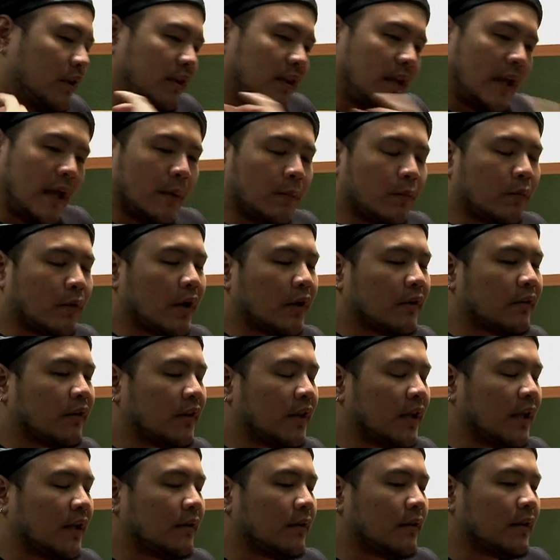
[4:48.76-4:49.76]
came around
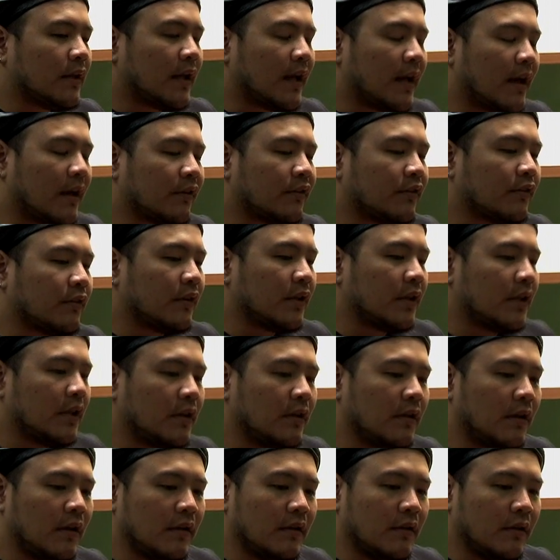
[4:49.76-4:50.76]
to the end of the castle
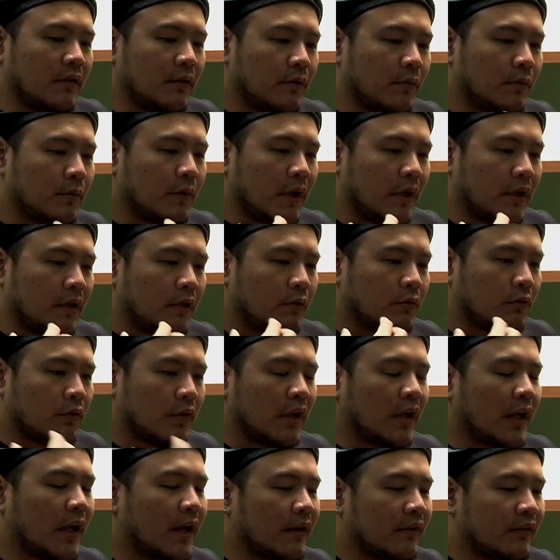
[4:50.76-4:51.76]
and you
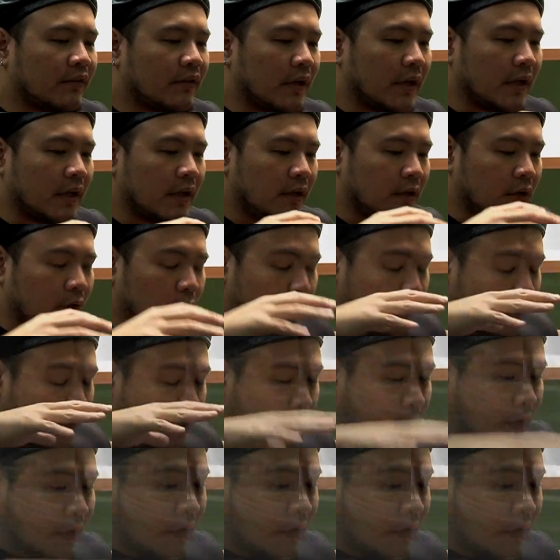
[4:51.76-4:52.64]
realized, like, you know, when you